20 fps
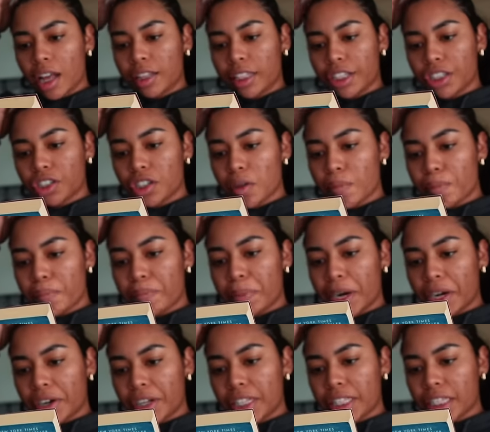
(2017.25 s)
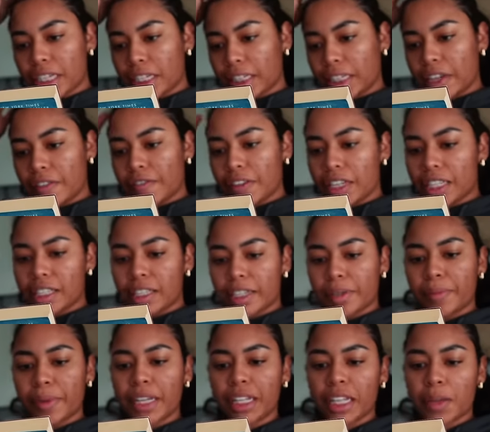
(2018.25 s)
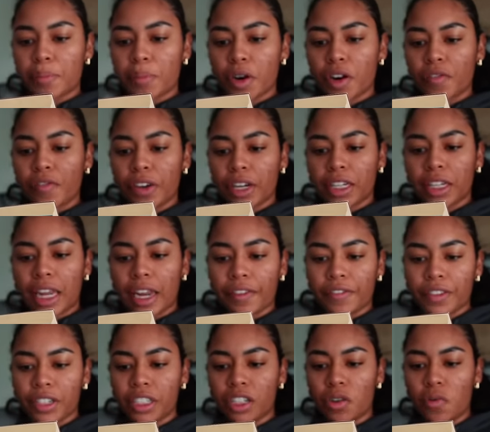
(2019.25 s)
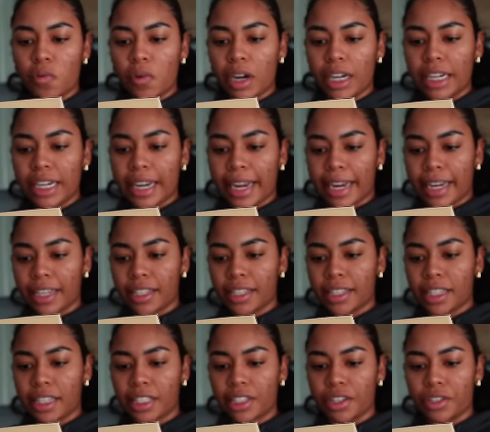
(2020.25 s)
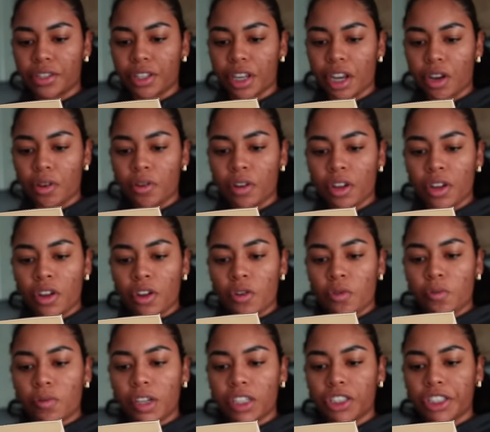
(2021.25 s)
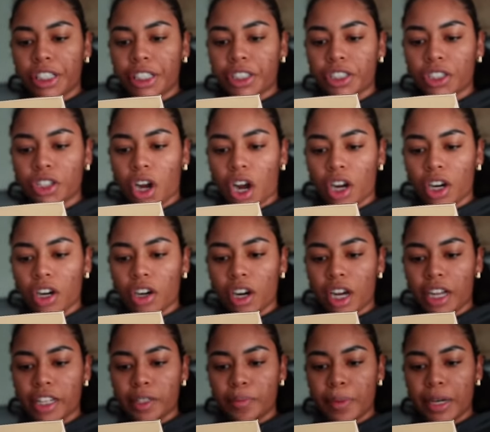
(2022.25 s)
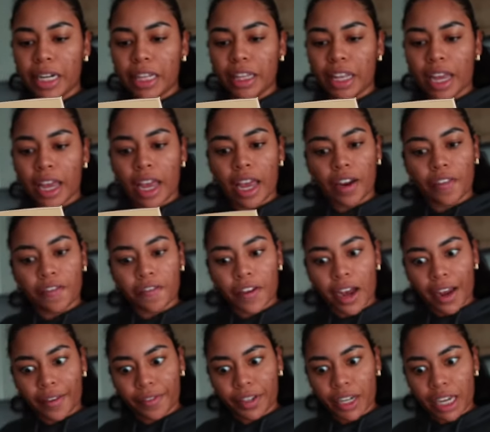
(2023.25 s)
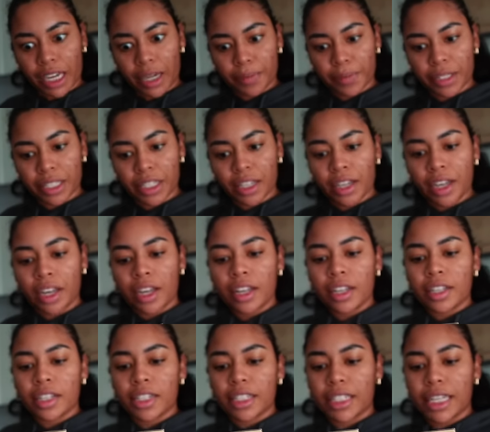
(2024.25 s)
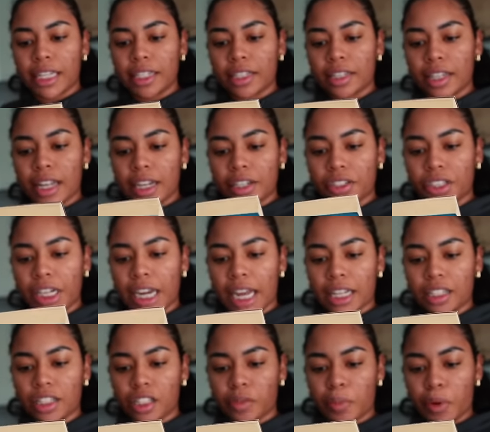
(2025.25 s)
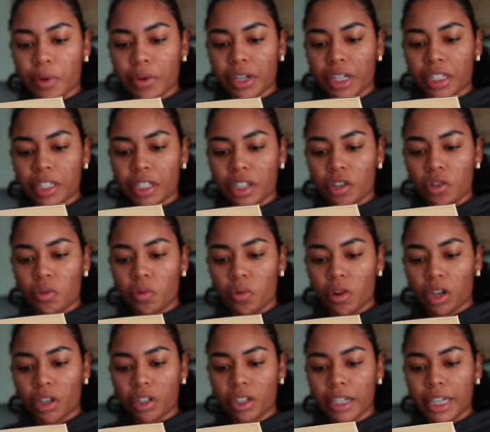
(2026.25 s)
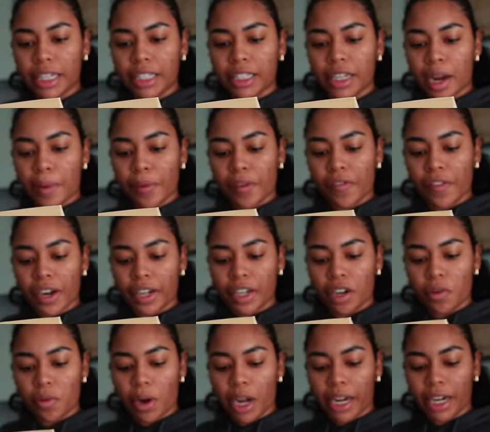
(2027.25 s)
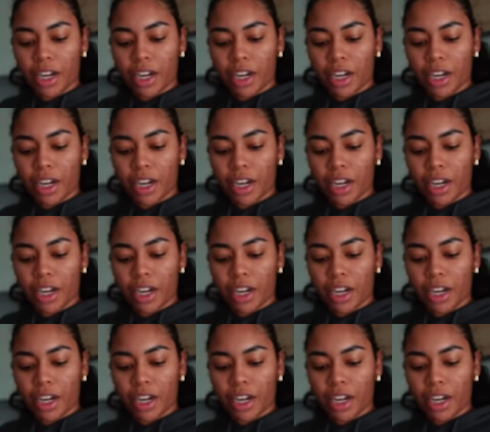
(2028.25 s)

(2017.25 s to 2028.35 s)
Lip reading: Alicia Berenson lived a seemingly perfect life until one day, 6 years ago, when she shot her husband in the head 5 times. Since then, she hasn't spoken a single word. It's time to find out why.